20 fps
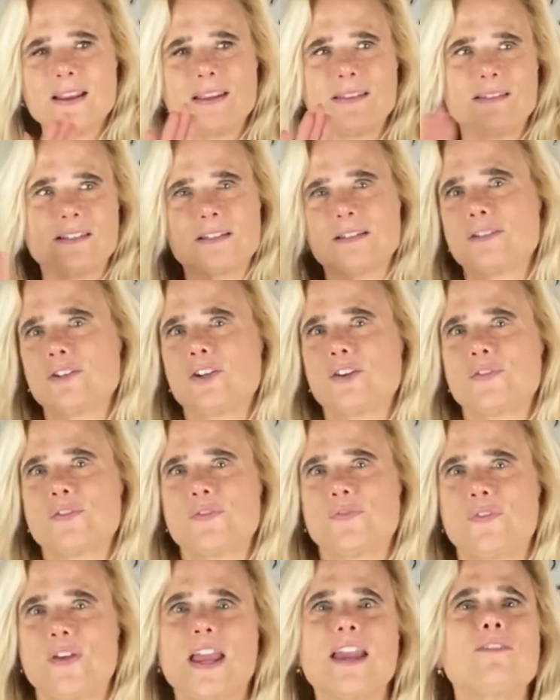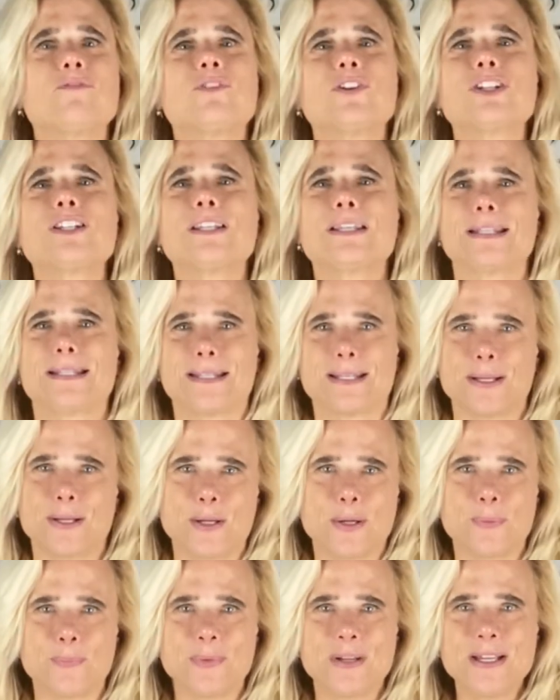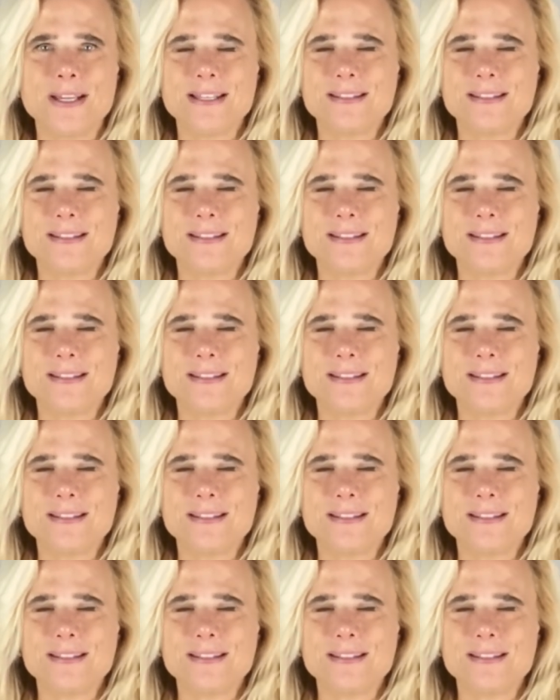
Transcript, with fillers: deserves favoritism,